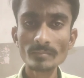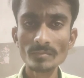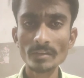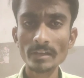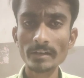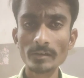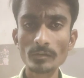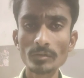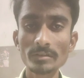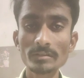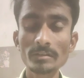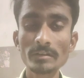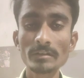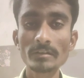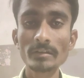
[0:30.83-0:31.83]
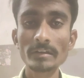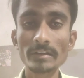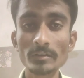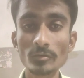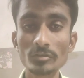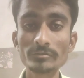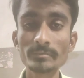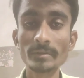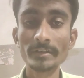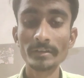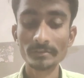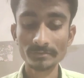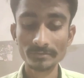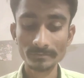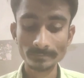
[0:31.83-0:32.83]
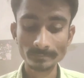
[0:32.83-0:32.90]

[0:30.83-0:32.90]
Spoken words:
that regulates the drug and cosmetics.